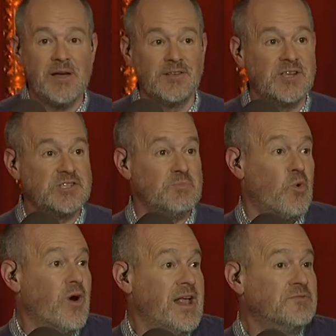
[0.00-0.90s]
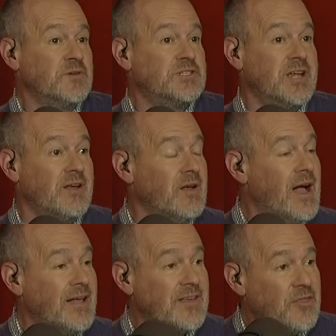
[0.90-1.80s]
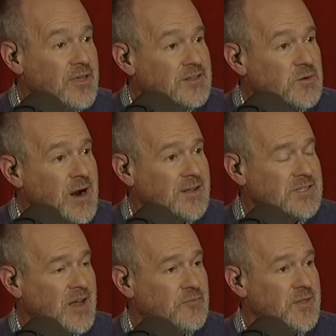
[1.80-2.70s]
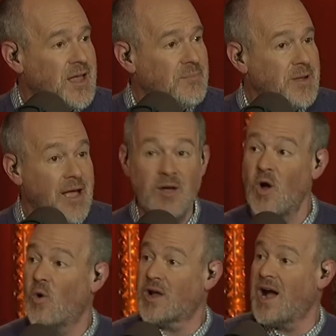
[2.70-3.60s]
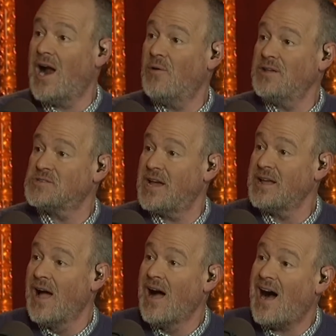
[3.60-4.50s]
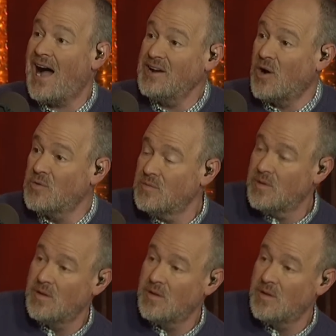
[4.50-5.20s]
because it's more interesting, as I think Durant said for the NBA or Kyrie said. I don't